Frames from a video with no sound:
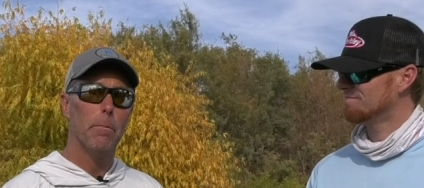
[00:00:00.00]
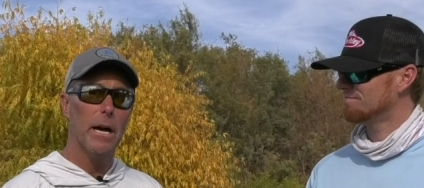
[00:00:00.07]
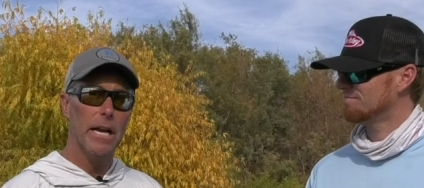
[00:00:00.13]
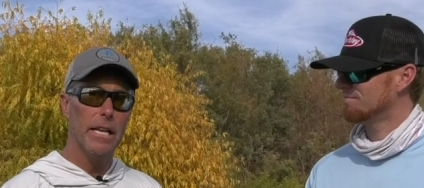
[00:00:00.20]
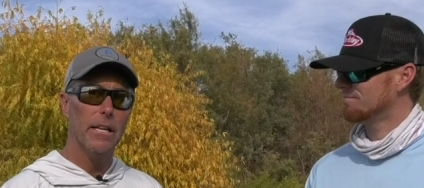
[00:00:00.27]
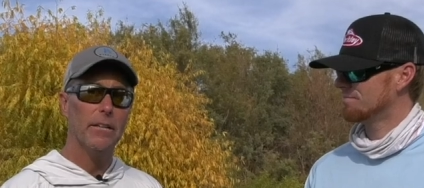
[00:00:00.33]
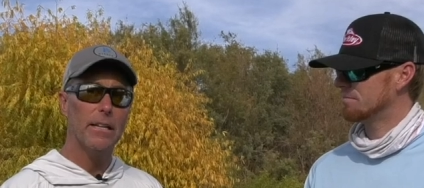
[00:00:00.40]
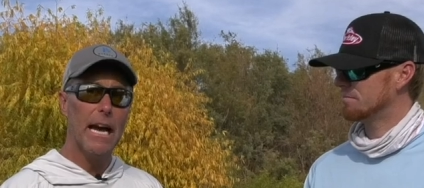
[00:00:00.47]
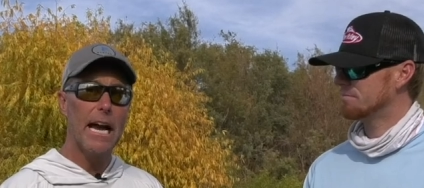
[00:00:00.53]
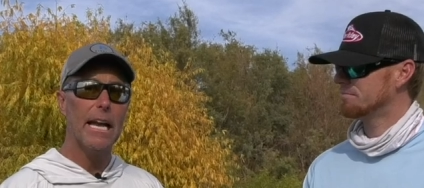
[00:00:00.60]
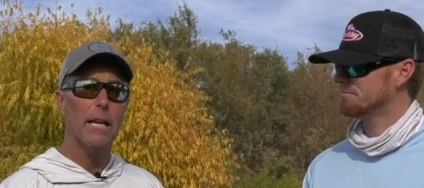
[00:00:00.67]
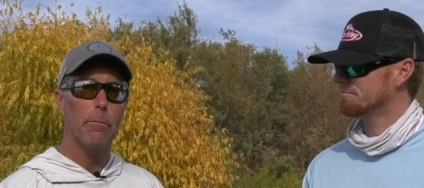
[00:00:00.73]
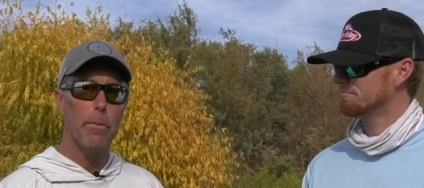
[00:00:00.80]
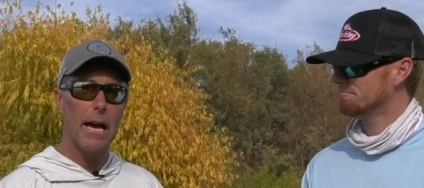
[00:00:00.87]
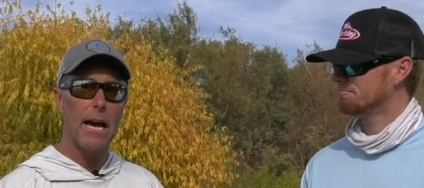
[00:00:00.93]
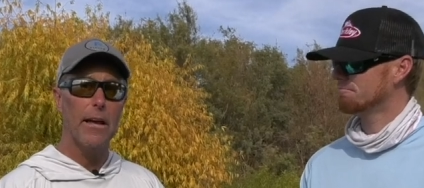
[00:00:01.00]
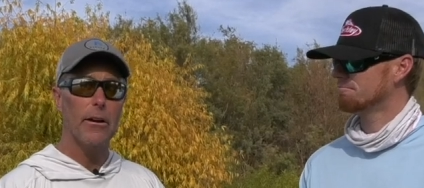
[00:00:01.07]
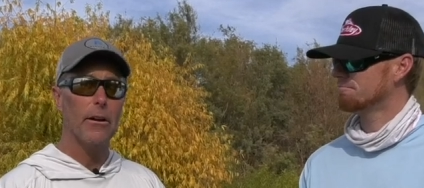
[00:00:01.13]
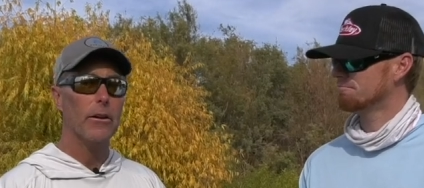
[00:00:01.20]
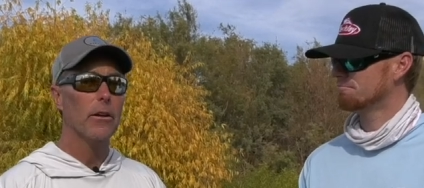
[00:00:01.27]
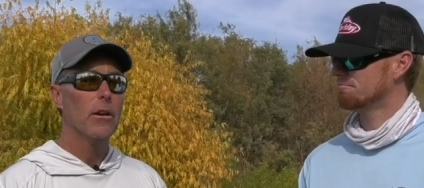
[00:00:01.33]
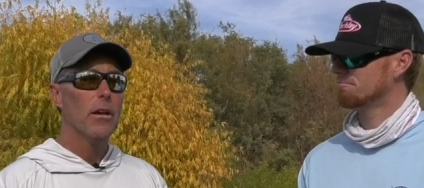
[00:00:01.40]
Speaker 1: bite, a dying
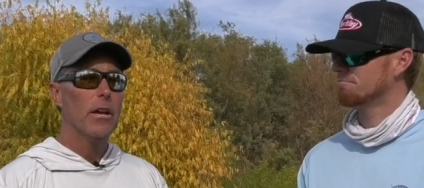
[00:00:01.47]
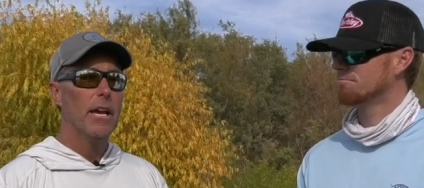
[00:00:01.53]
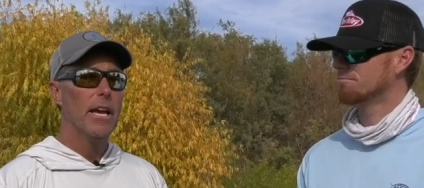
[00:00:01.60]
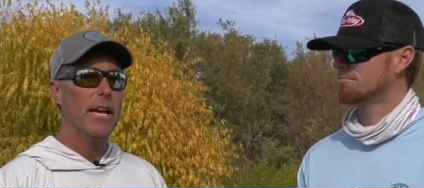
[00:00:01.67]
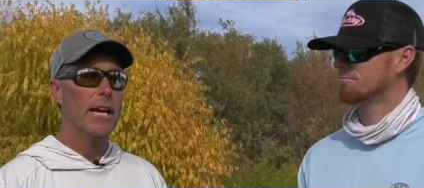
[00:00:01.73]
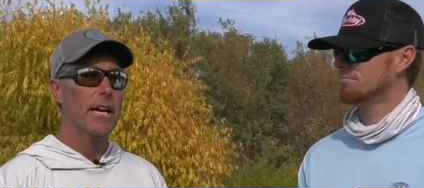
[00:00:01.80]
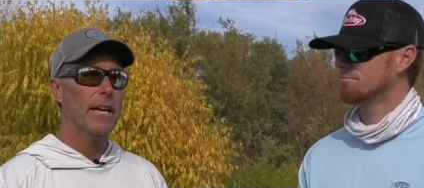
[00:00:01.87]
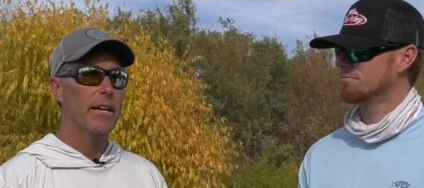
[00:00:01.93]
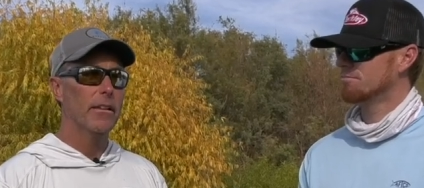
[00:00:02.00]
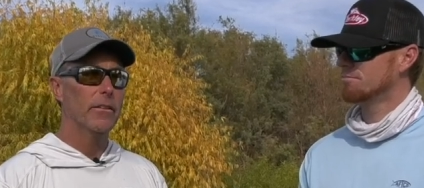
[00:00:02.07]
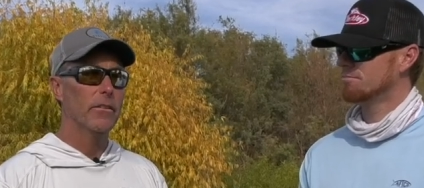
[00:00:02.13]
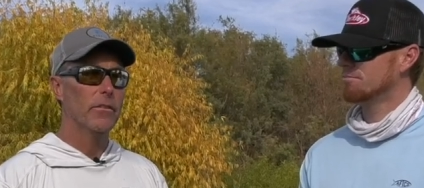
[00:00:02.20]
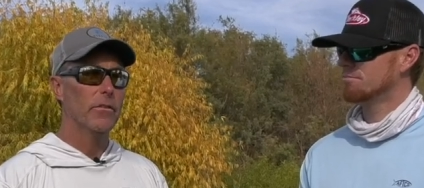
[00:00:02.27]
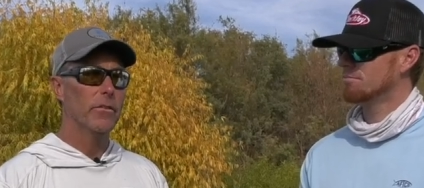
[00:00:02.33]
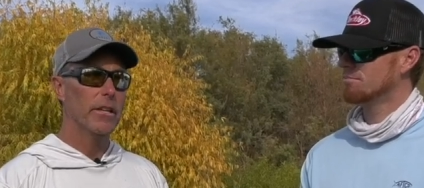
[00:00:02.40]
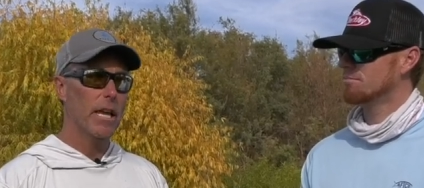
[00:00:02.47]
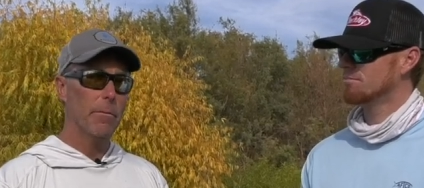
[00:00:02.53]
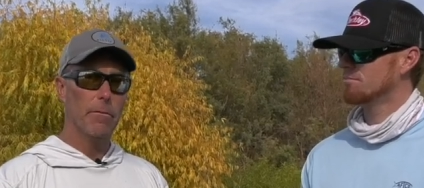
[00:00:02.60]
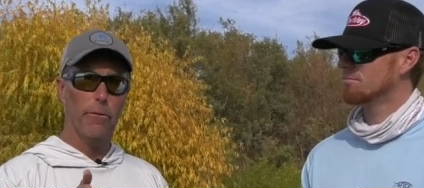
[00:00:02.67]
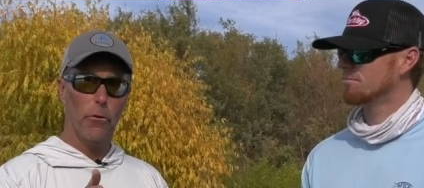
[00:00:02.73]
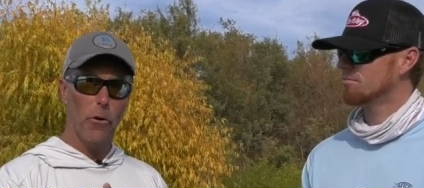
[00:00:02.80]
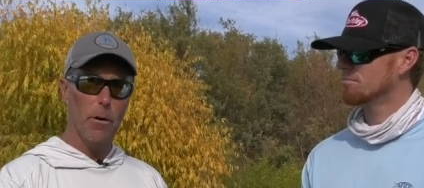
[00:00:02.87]
pattern, and the day
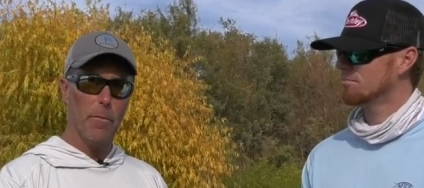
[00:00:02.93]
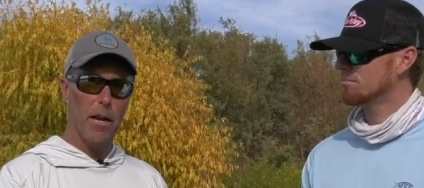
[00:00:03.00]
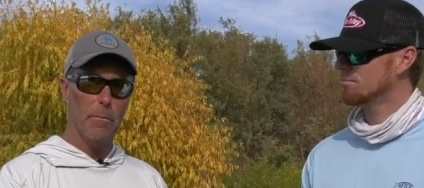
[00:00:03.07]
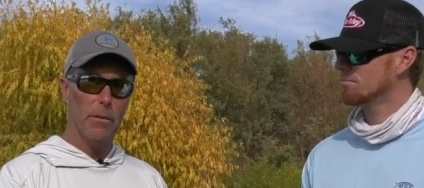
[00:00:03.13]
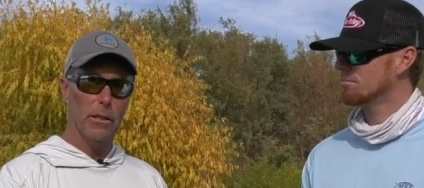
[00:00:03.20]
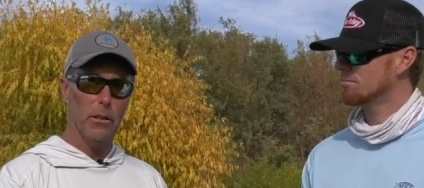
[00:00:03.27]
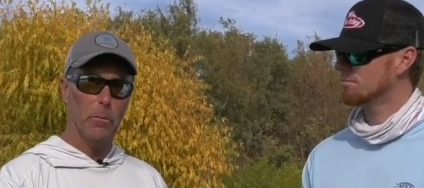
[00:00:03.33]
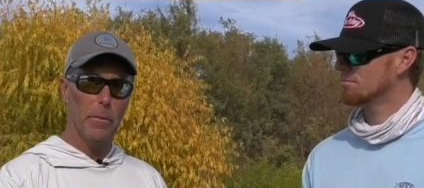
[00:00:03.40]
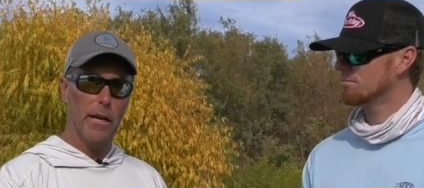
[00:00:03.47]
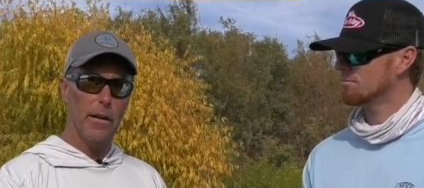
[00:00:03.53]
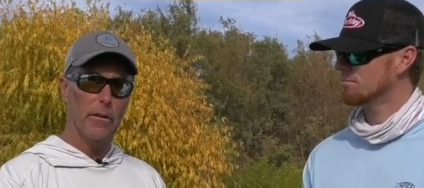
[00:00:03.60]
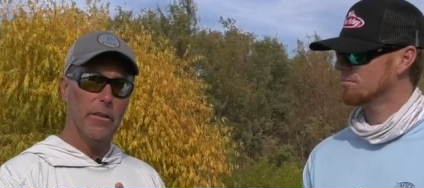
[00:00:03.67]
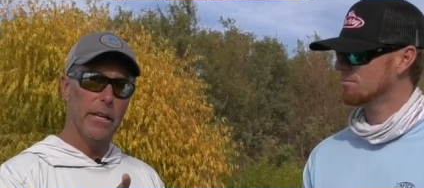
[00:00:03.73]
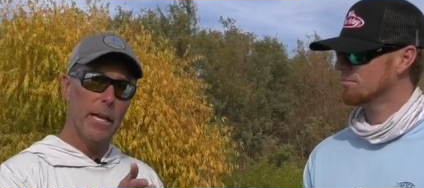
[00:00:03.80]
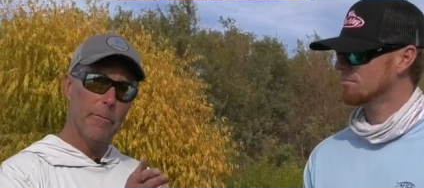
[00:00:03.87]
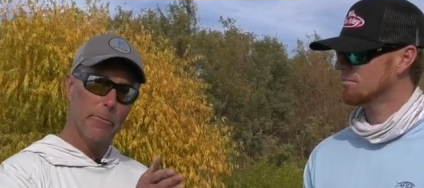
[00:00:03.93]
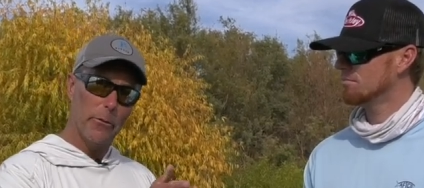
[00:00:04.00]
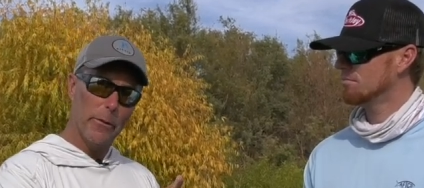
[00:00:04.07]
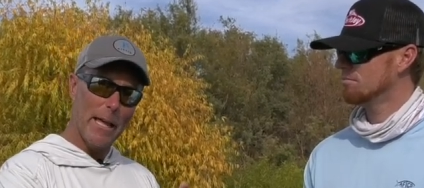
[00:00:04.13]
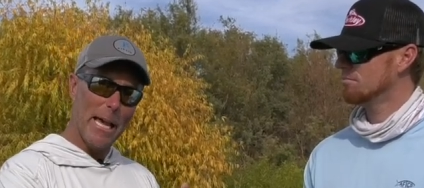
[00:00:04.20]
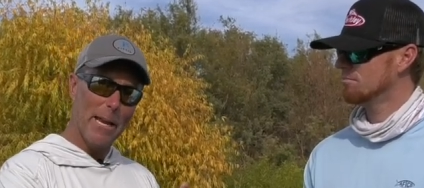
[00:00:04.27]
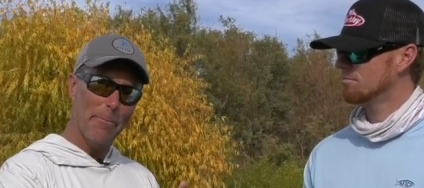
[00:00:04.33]
before it might have been a little better. The day
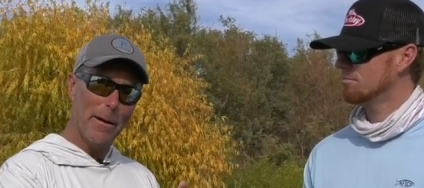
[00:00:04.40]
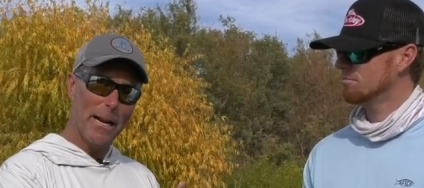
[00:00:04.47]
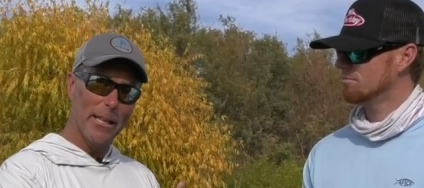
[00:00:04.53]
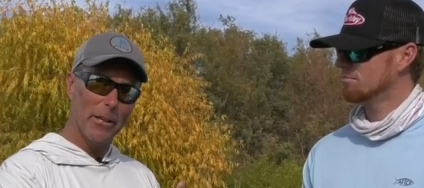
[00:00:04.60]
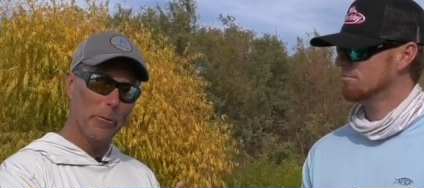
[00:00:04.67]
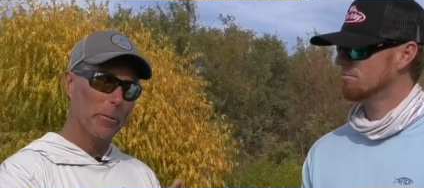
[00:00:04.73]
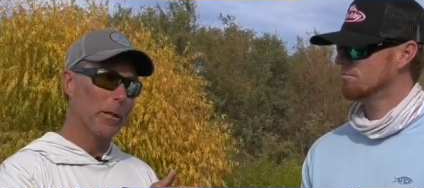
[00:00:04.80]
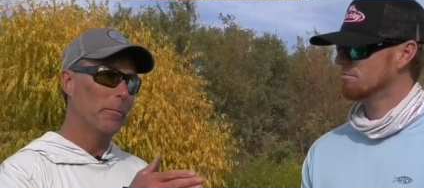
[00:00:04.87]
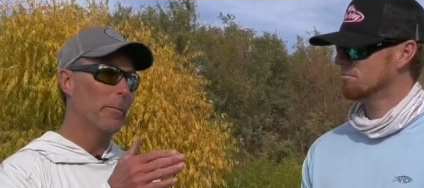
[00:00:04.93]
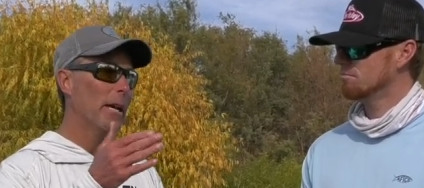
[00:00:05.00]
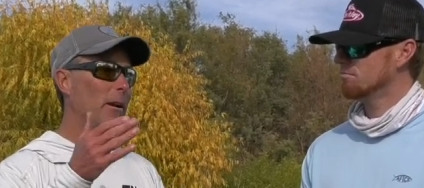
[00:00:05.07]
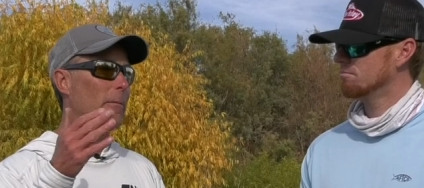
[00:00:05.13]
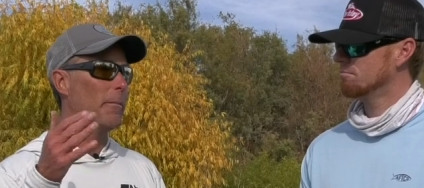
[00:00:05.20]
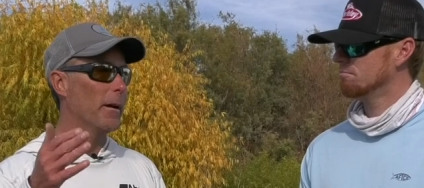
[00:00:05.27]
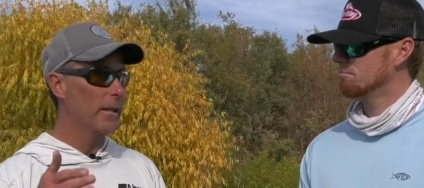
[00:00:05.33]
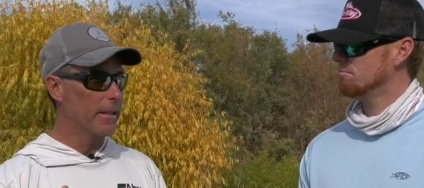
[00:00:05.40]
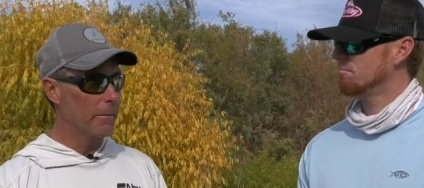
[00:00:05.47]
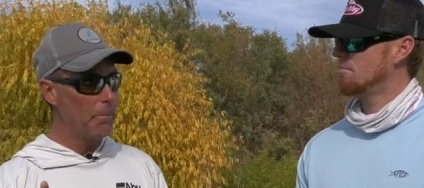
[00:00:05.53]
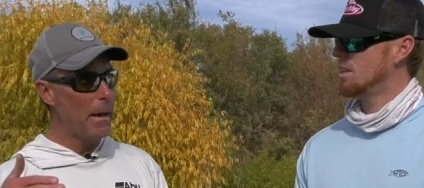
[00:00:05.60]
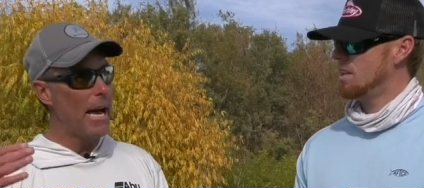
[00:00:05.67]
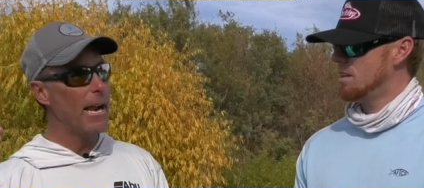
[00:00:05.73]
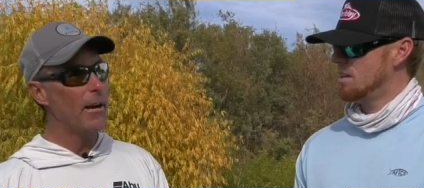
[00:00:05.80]
before that, it might have been a little bit better, but
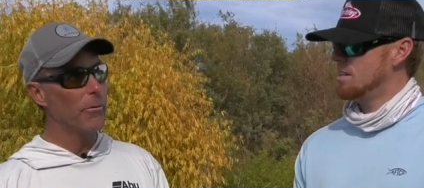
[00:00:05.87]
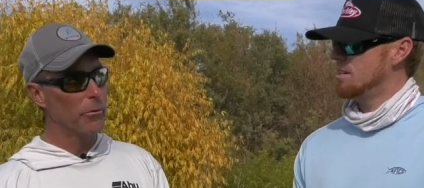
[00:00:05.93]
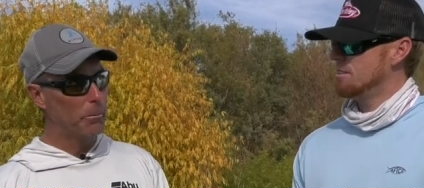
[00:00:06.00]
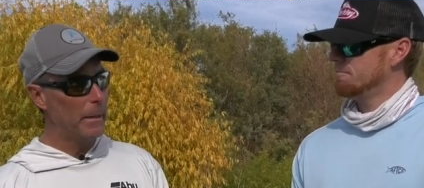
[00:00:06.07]
the pattern was